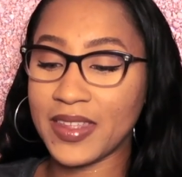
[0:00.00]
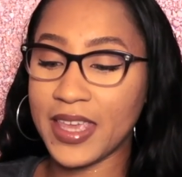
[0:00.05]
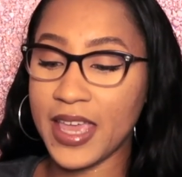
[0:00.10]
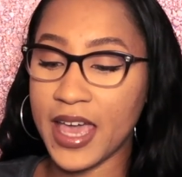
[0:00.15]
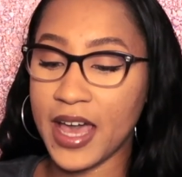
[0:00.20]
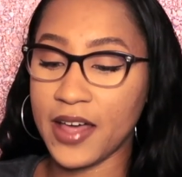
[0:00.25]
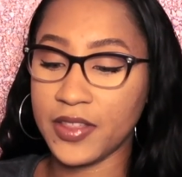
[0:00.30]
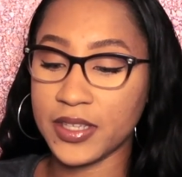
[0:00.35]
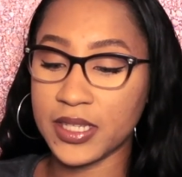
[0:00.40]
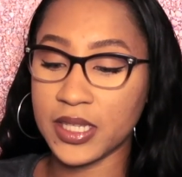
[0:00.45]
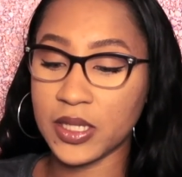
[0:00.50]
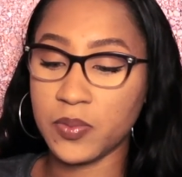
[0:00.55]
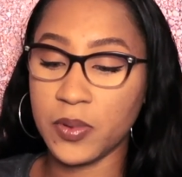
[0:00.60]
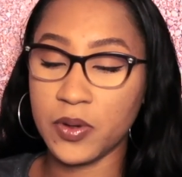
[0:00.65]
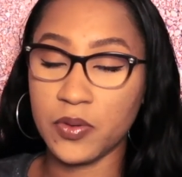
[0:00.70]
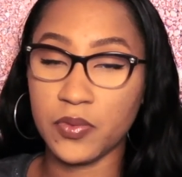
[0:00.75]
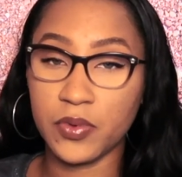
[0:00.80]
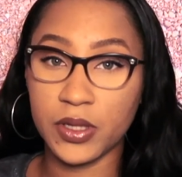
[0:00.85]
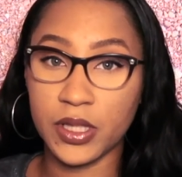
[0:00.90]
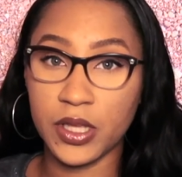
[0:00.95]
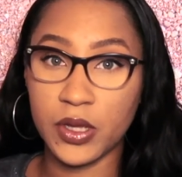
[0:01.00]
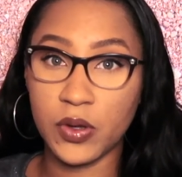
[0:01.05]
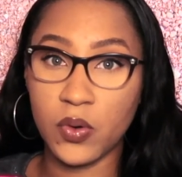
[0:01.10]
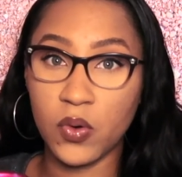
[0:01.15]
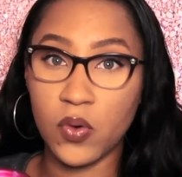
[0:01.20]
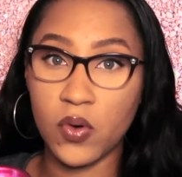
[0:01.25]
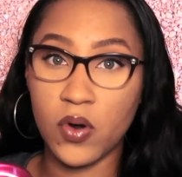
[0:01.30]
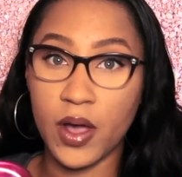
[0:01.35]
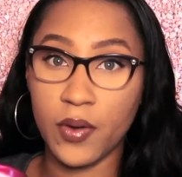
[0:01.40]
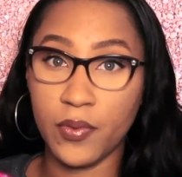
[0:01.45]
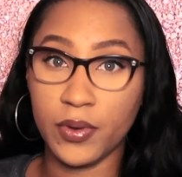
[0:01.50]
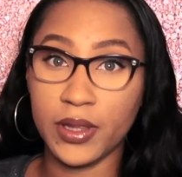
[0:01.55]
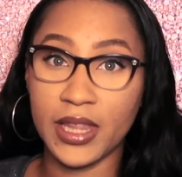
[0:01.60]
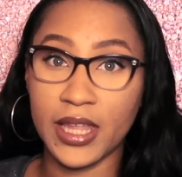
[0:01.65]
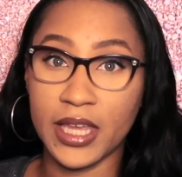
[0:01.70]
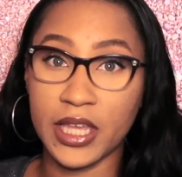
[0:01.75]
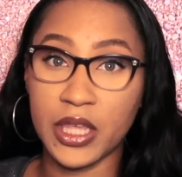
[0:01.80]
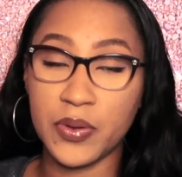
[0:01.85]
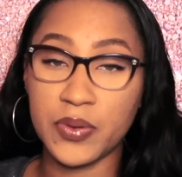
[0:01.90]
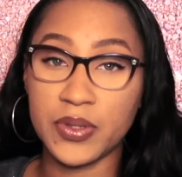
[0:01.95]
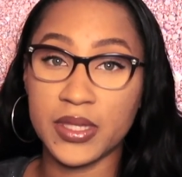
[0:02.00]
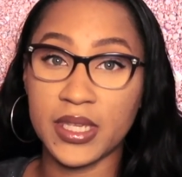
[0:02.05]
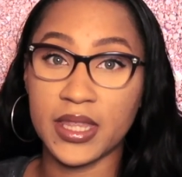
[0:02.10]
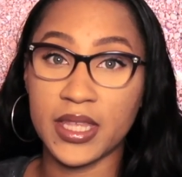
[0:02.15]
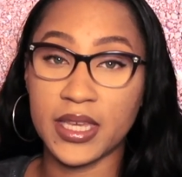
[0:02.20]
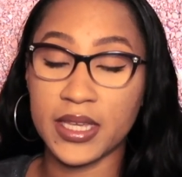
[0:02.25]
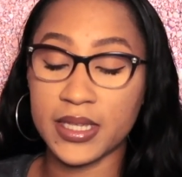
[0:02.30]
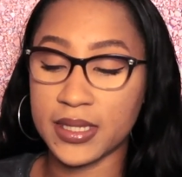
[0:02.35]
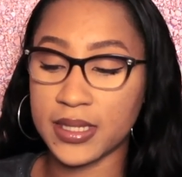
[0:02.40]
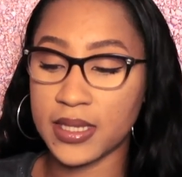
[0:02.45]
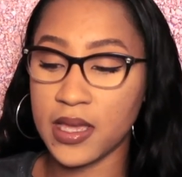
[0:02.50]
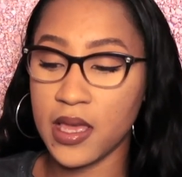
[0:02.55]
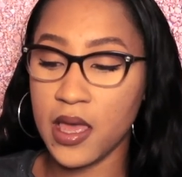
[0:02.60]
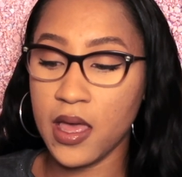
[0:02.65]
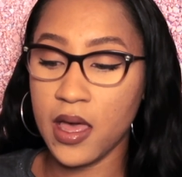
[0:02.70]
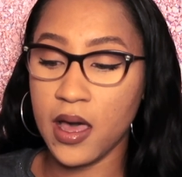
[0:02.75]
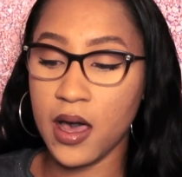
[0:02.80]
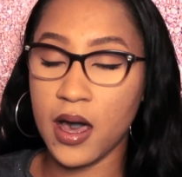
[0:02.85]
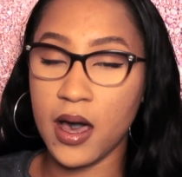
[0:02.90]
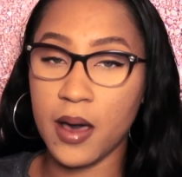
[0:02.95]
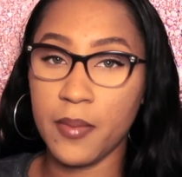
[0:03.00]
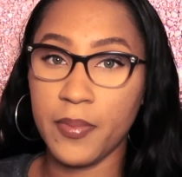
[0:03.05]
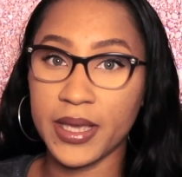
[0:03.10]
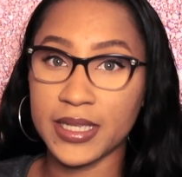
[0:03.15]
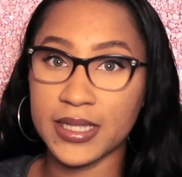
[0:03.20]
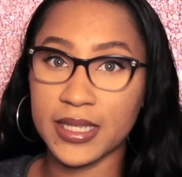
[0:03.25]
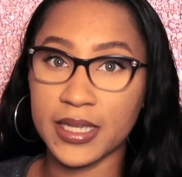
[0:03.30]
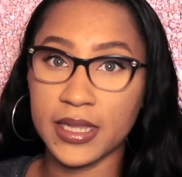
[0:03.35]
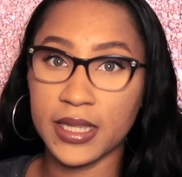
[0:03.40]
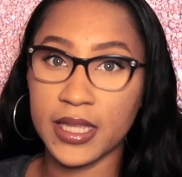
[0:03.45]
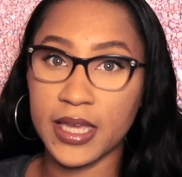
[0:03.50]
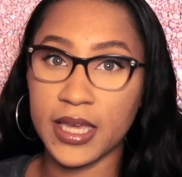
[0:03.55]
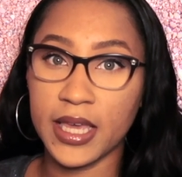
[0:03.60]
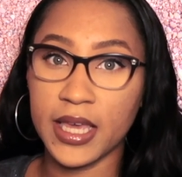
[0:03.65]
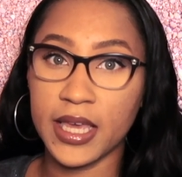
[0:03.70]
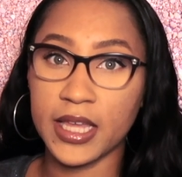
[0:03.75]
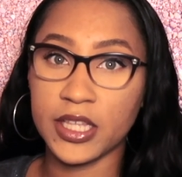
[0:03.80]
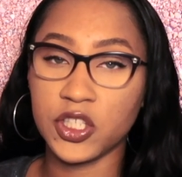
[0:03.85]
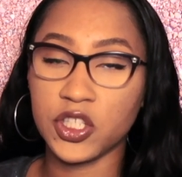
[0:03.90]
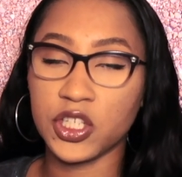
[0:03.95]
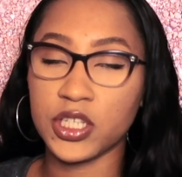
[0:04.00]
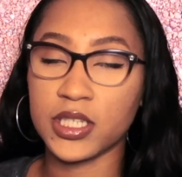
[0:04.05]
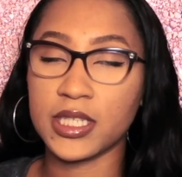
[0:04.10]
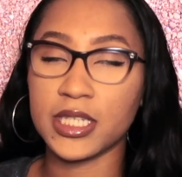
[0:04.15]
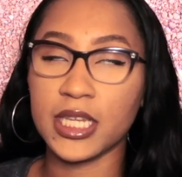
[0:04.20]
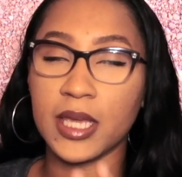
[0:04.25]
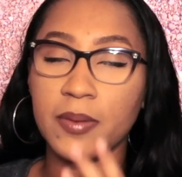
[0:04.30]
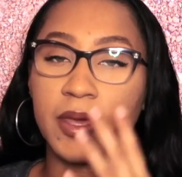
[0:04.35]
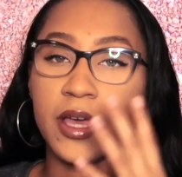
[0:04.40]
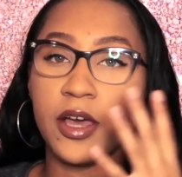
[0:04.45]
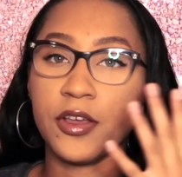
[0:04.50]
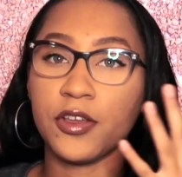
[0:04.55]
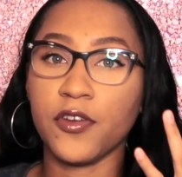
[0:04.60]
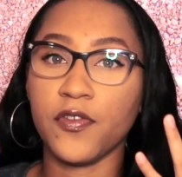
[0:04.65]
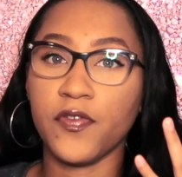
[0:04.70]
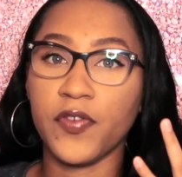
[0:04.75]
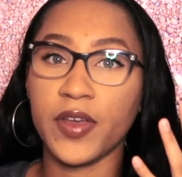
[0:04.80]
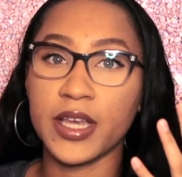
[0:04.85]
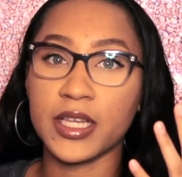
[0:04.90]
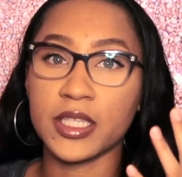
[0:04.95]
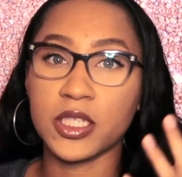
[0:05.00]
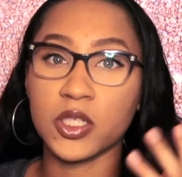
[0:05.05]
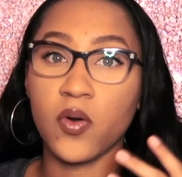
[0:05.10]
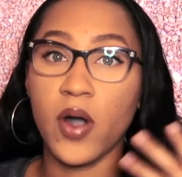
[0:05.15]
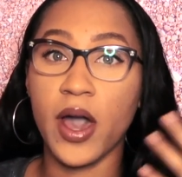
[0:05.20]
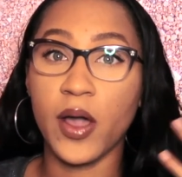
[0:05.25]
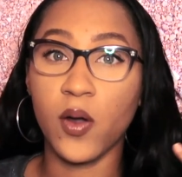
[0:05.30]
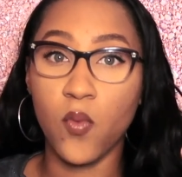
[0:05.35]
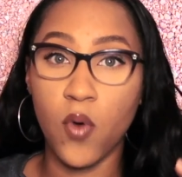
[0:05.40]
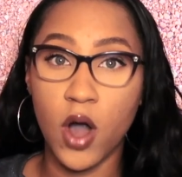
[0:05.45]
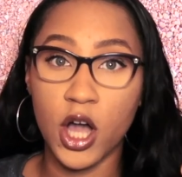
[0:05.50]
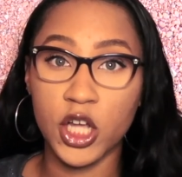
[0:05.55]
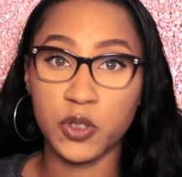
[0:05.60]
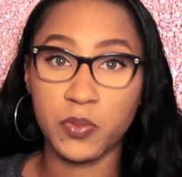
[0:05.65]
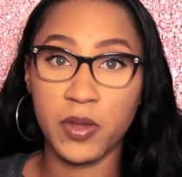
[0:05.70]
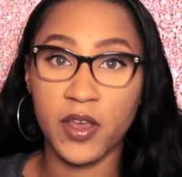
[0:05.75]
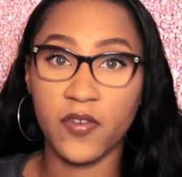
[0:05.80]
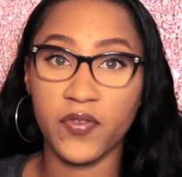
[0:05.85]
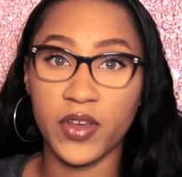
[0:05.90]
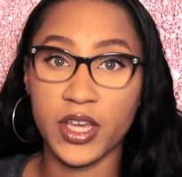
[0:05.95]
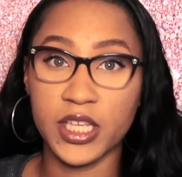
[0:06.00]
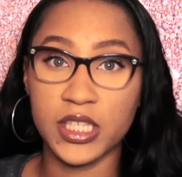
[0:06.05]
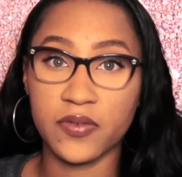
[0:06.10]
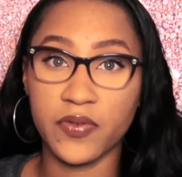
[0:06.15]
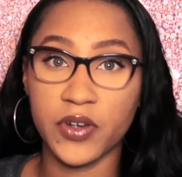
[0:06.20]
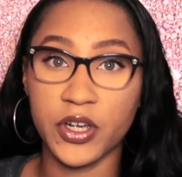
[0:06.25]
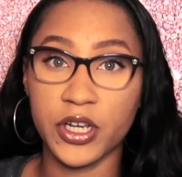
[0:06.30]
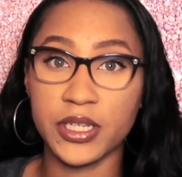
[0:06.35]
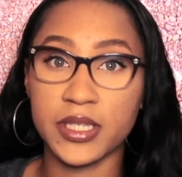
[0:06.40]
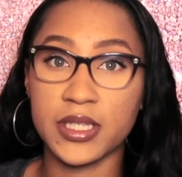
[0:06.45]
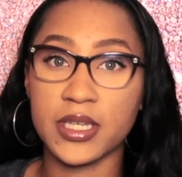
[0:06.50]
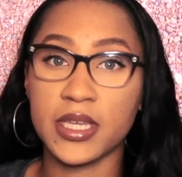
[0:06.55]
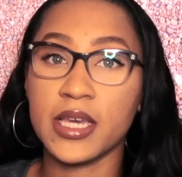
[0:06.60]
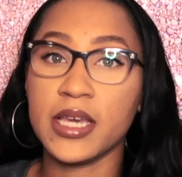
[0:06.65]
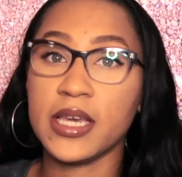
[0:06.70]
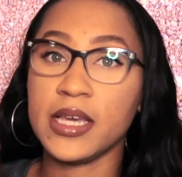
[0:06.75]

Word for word: yeah this has been really cool I really like using this um, basically it's just steaming out your face so I wash my face first